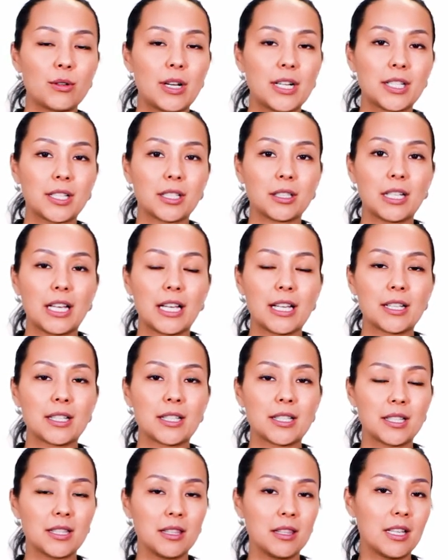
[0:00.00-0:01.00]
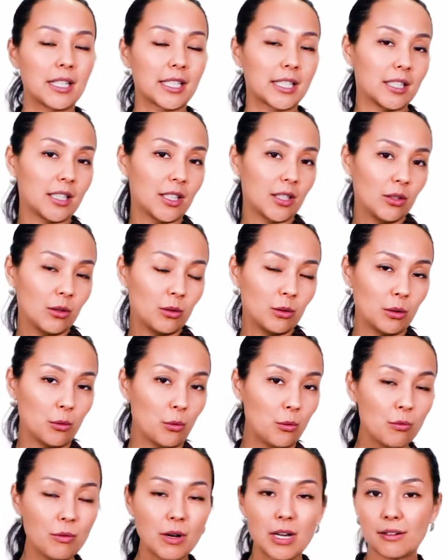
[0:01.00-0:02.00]
radical has luckily
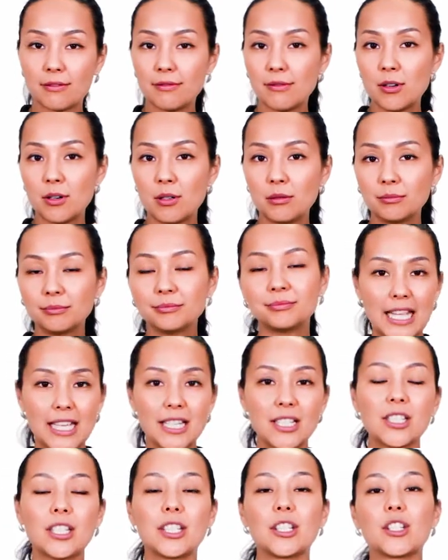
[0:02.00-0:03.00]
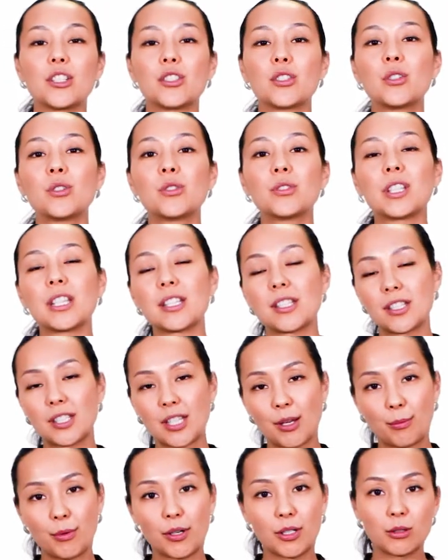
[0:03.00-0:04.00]
only one form and it is used as a
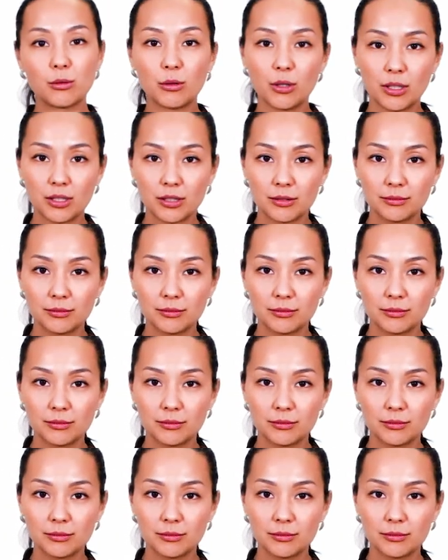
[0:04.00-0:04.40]
separate word.